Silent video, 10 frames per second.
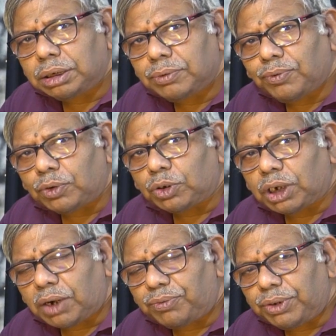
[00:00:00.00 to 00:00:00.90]

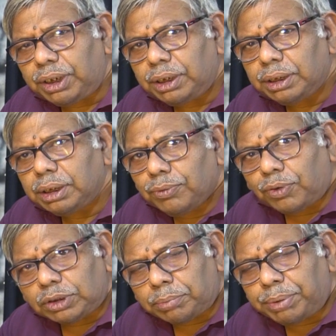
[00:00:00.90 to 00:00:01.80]
photography
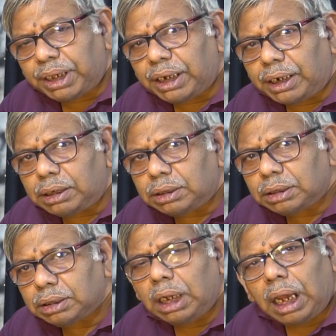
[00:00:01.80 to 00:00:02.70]
for the beginners.